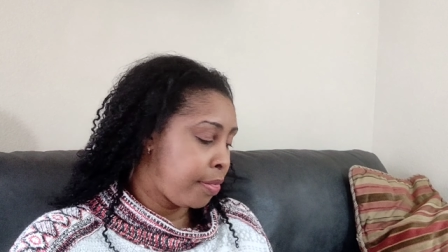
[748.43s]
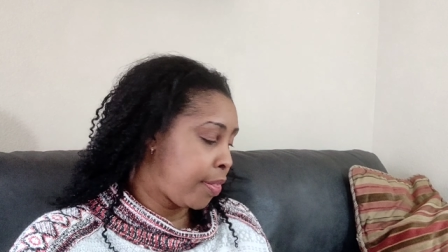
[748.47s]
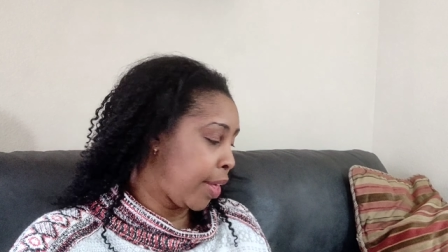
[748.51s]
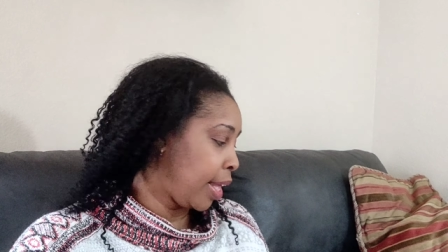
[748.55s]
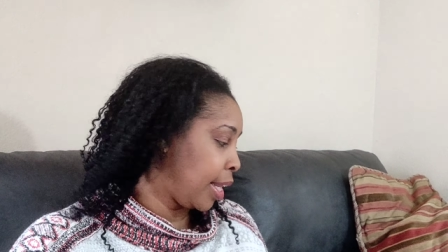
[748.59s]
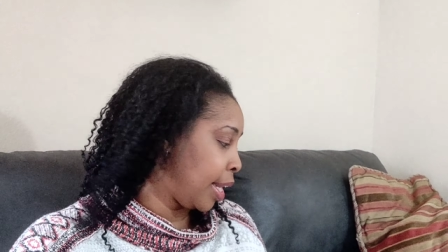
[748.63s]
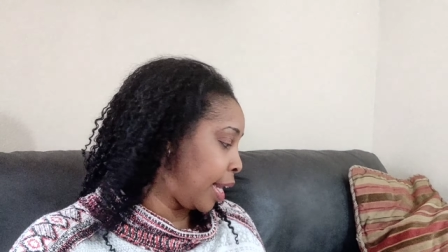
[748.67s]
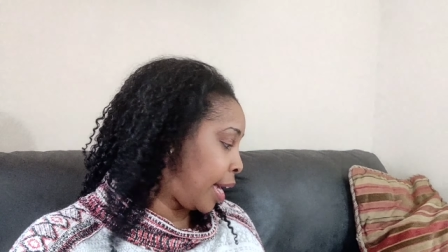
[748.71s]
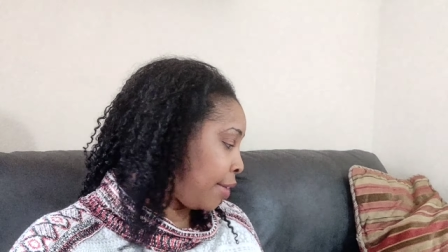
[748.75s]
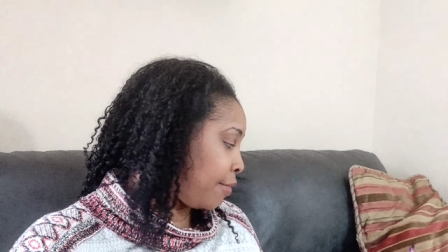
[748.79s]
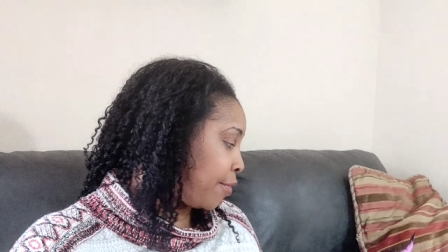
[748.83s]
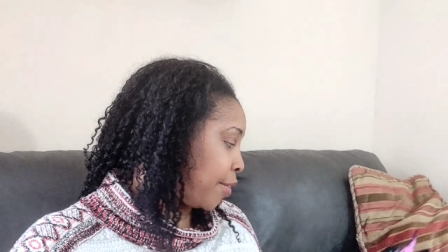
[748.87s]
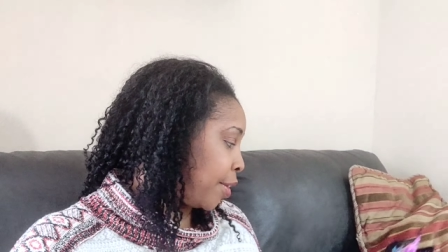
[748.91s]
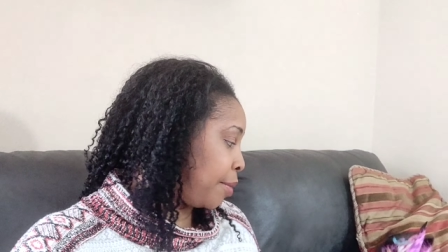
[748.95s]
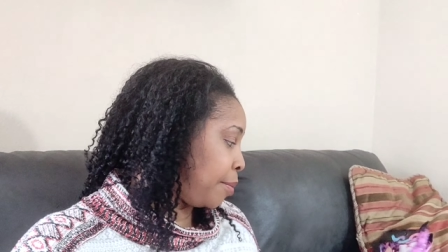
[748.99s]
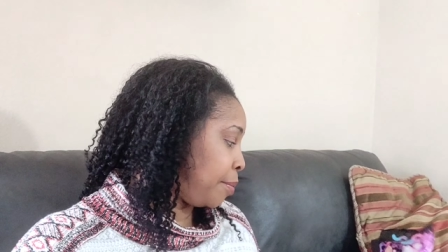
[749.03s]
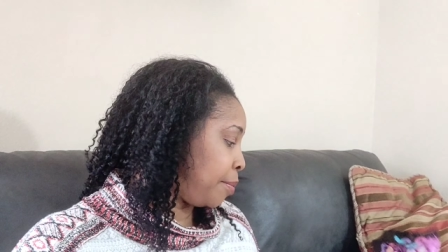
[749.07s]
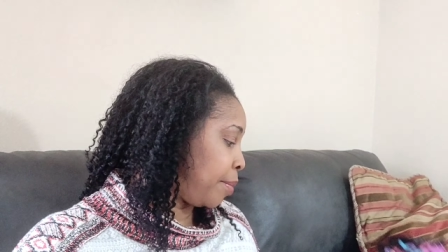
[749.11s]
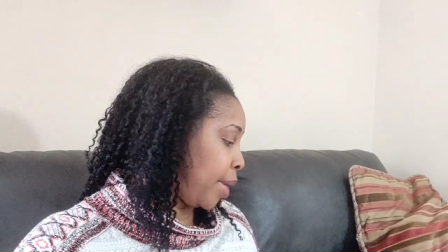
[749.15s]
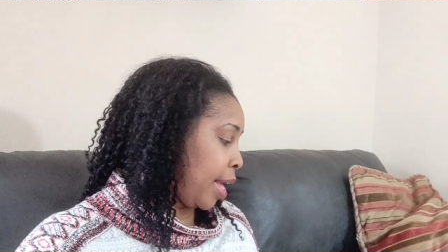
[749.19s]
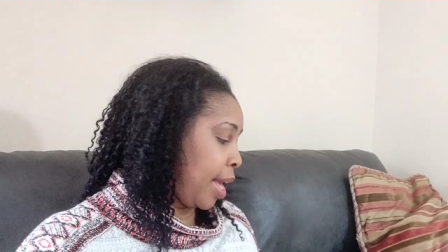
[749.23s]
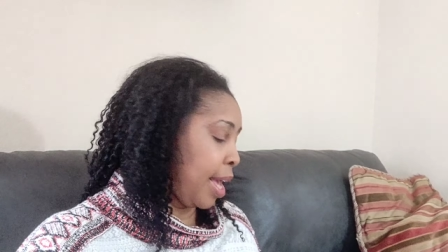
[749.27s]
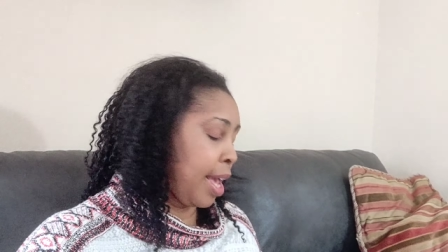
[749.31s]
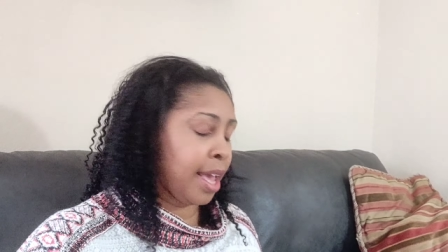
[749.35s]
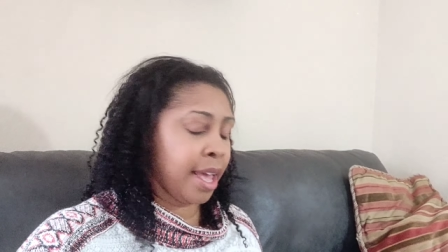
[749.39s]
they love them
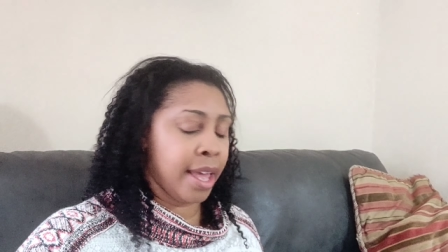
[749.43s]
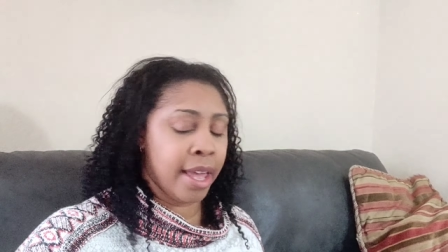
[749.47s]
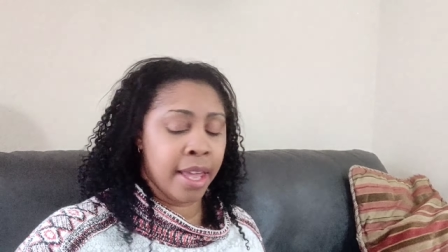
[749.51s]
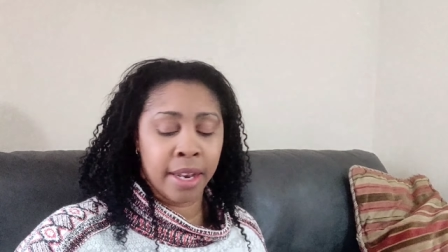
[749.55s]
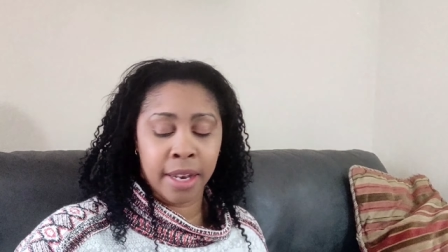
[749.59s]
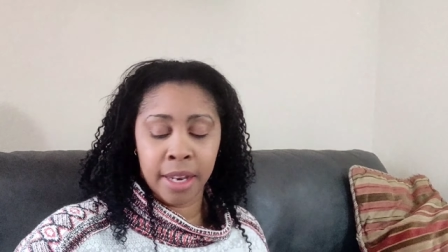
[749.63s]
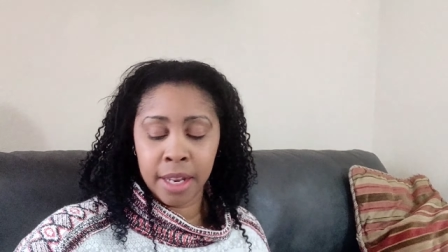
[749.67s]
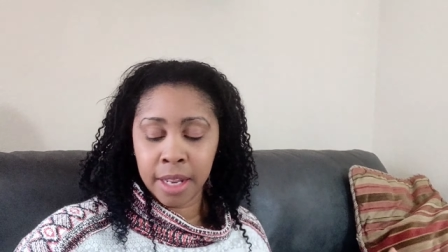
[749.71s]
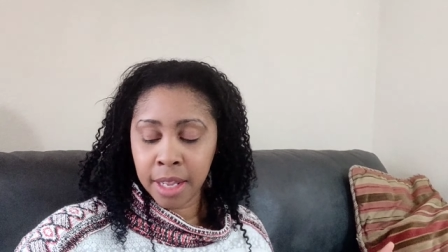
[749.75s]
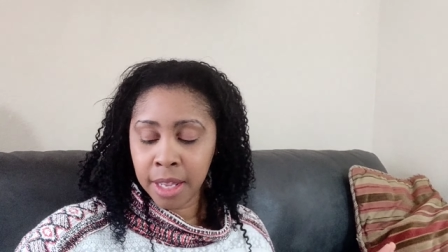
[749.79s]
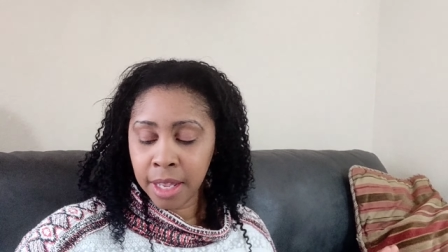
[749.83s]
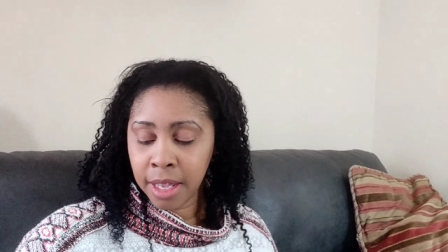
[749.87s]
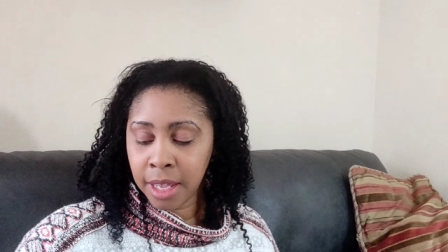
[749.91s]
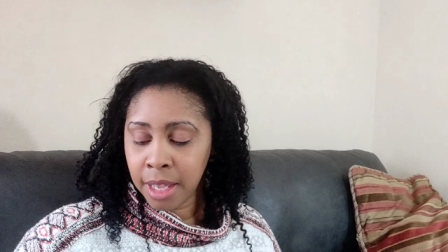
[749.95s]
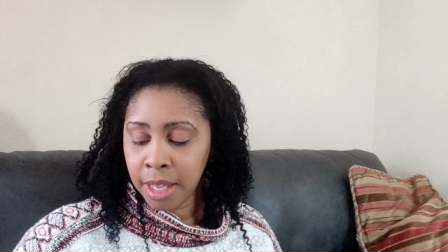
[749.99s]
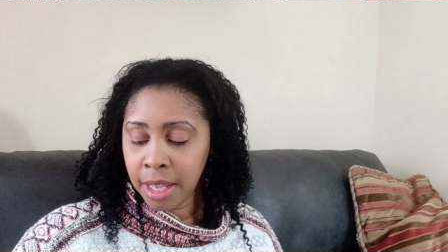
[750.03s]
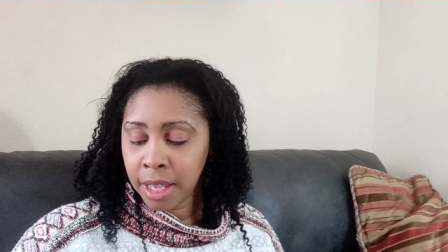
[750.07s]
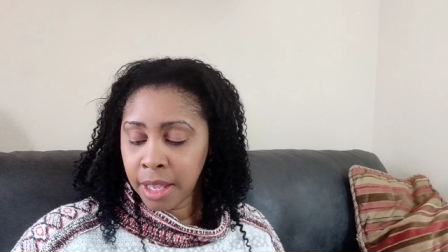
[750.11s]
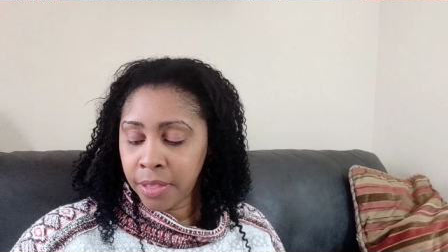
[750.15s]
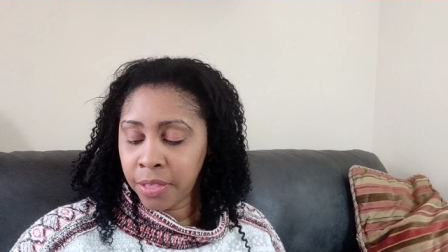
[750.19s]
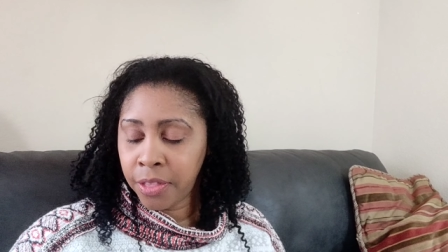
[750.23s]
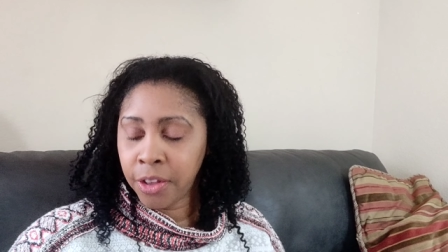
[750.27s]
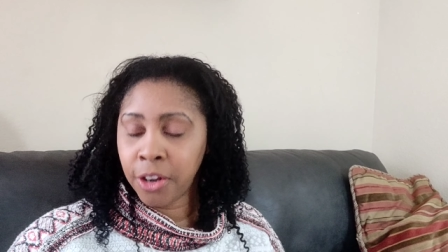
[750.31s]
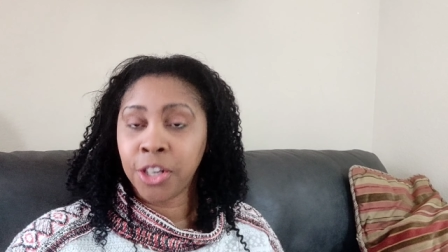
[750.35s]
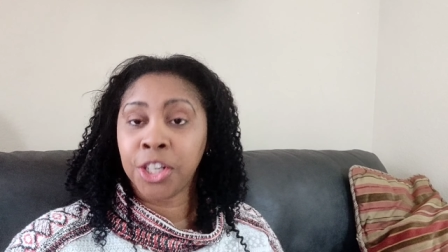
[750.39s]
and
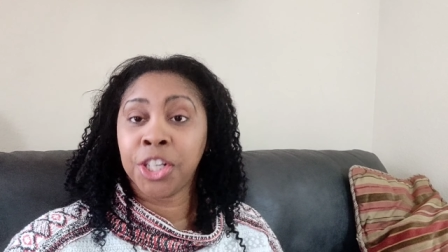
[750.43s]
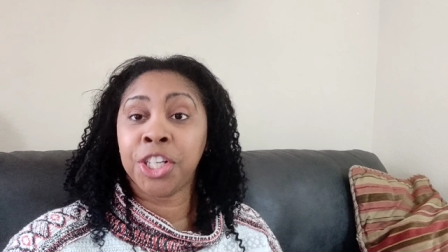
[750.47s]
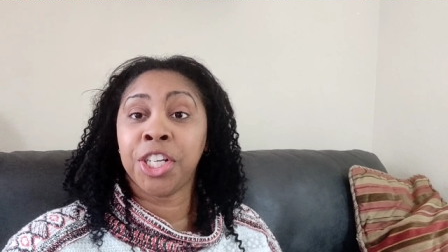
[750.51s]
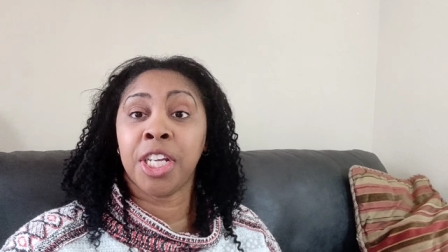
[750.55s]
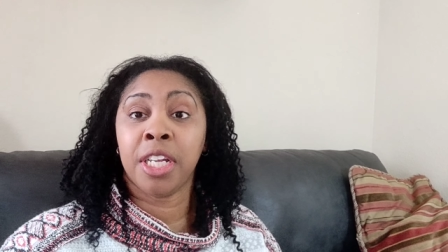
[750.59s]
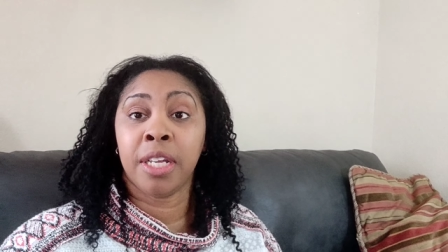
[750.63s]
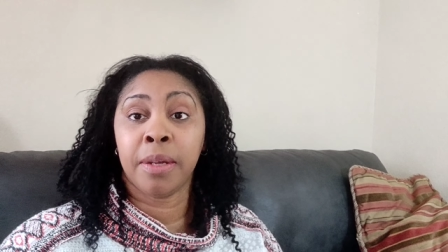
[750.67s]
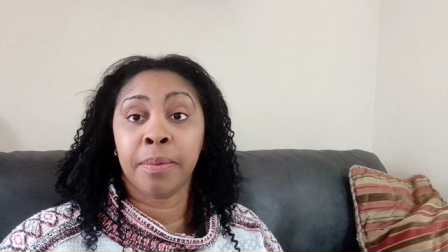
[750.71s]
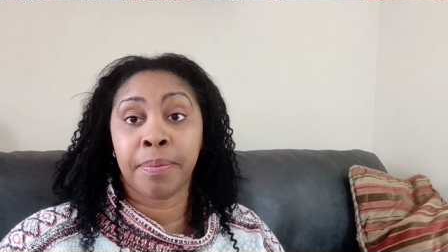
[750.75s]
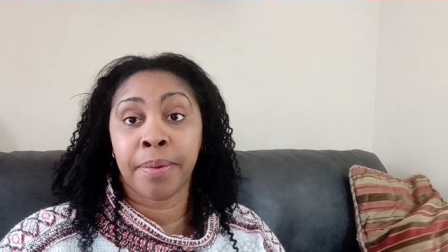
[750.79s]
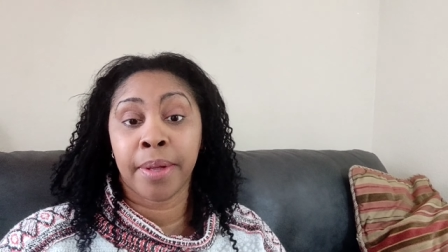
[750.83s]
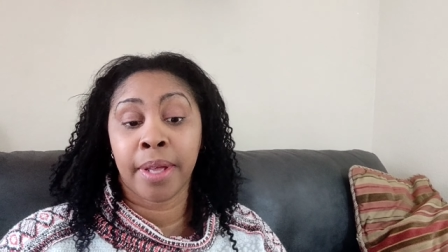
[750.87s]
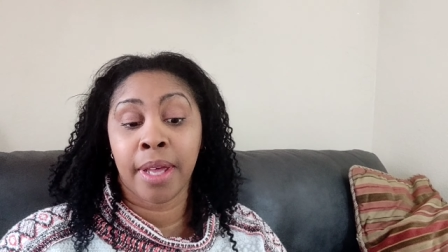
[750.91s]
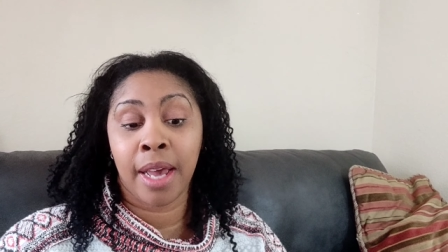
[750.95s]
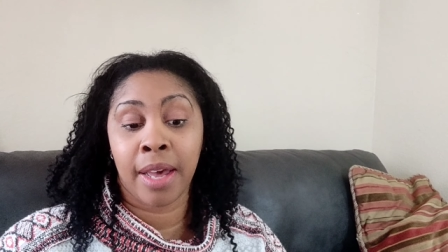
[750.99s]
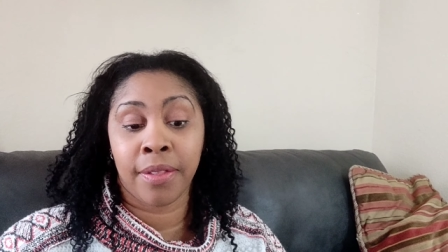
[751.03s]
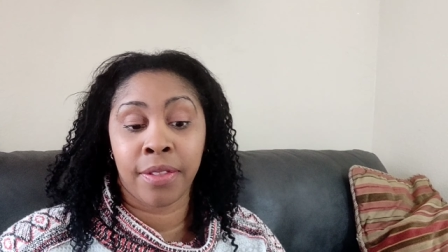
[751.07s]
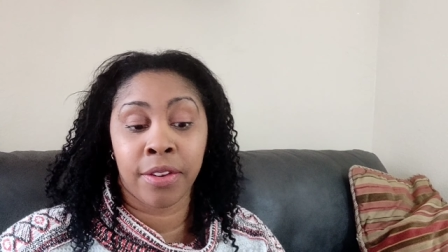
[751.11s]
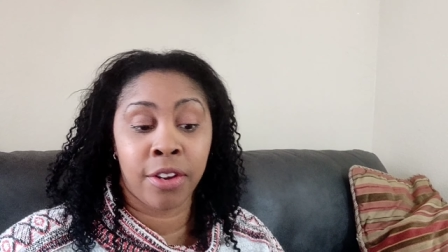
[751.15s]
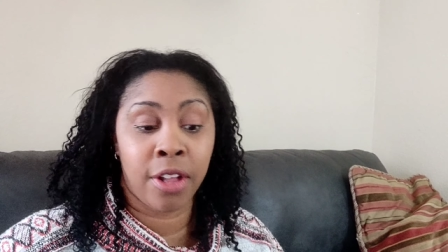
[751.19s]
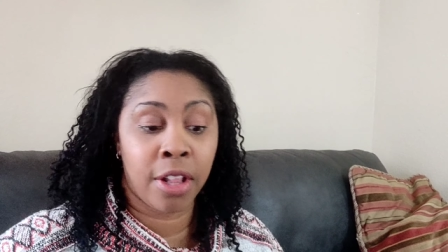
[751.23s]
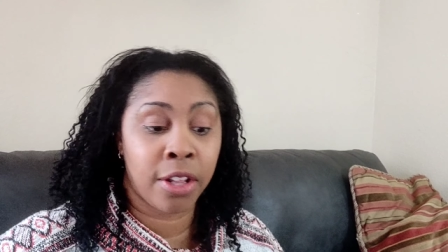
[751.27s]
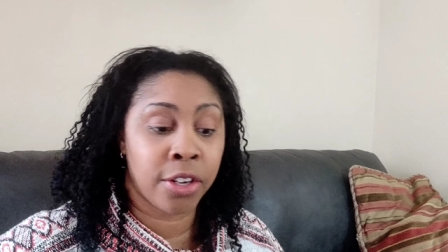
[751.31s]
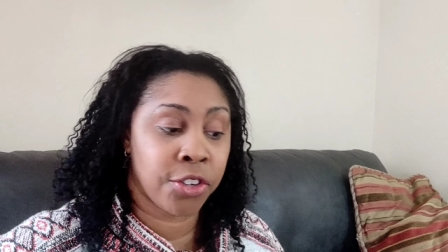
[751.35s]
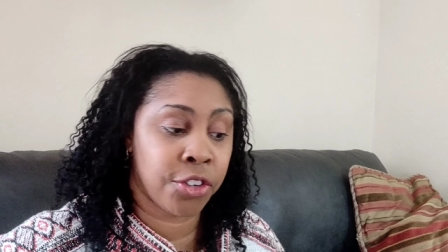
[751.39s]
they're cheap
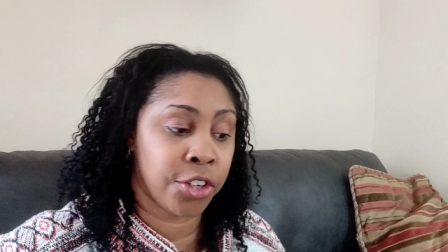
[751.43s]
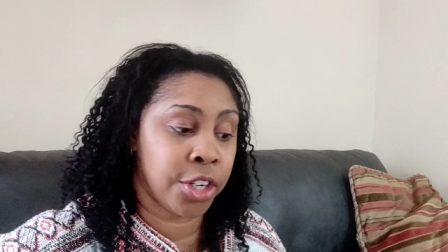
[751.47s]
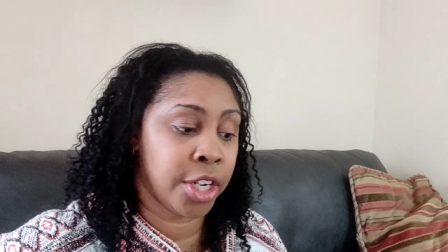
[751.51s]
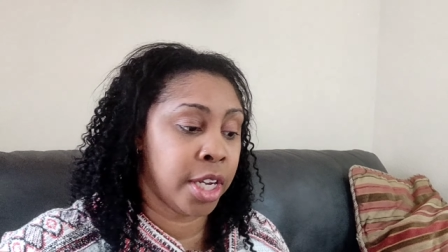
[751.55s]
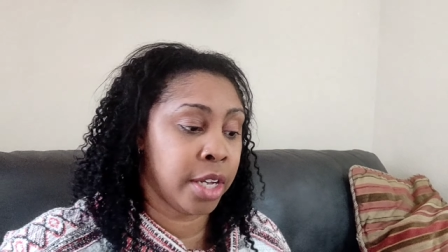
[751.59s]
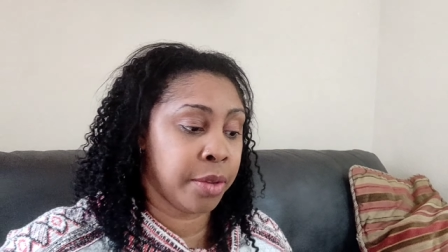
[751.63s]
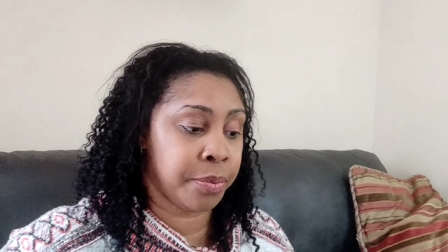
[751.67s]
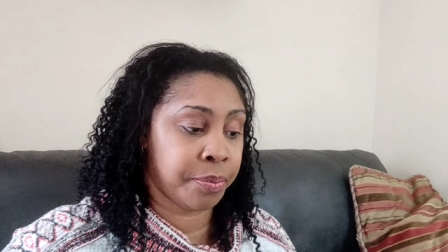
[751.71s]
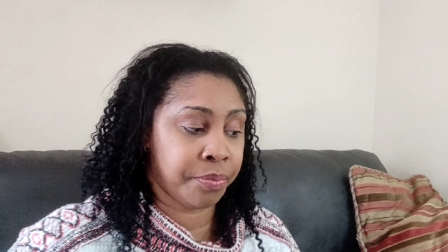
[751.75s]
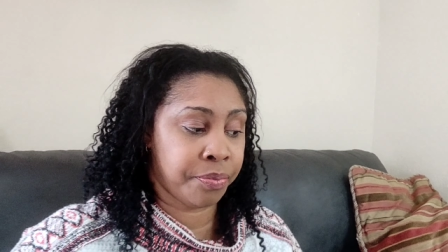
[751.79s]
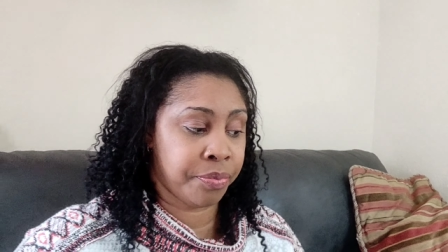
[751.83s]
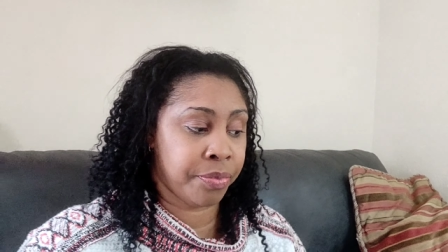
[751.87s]
at the Dollar Tree.